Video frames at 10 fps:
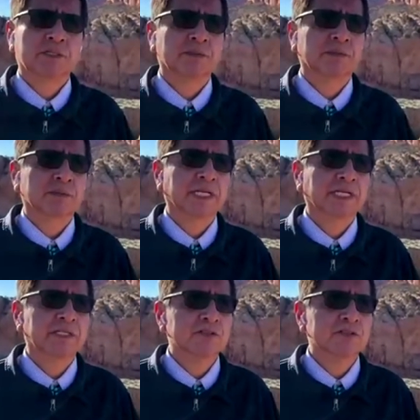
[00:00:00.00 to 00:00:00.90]
So
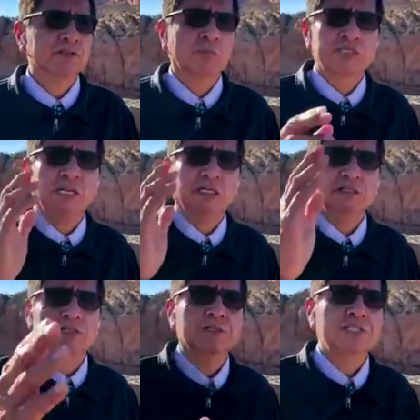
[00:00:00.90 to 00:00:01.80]
thank you so much,
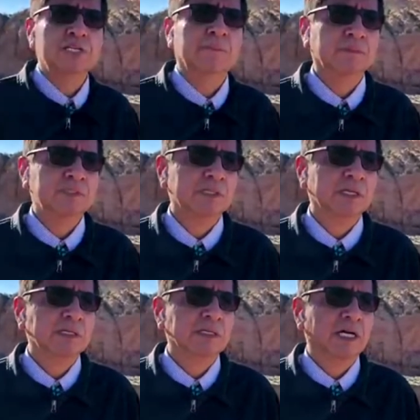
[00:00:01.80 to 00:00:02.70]
Dr. Jill Jim.
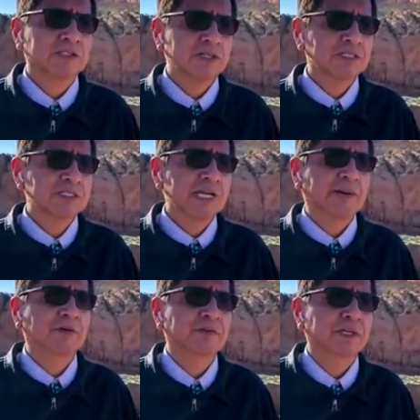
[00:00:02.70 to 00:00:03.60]
I'll turn the
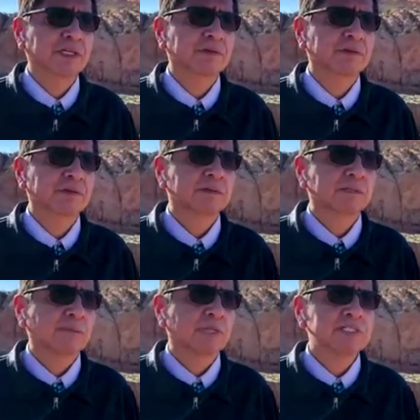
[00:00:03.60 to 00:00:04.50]
time over to you.
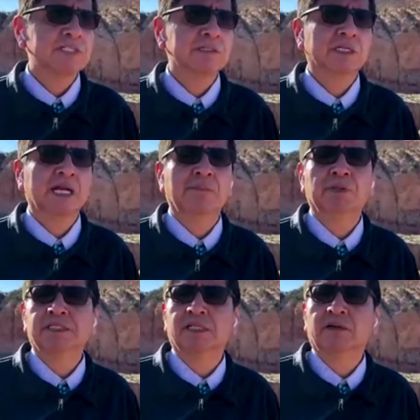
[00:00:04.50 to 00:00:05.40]
God bless you.
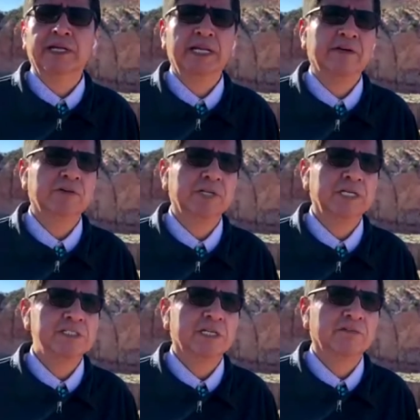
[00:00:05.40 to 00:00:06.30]
God bless the great
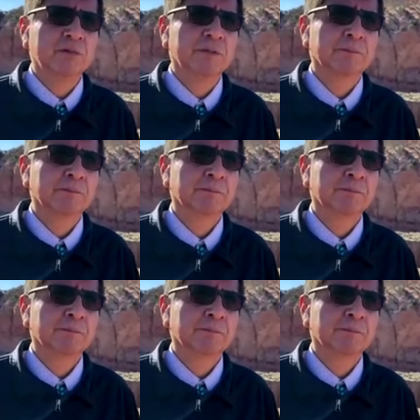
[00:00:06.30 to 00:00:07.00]
Navajo Nation, everyone.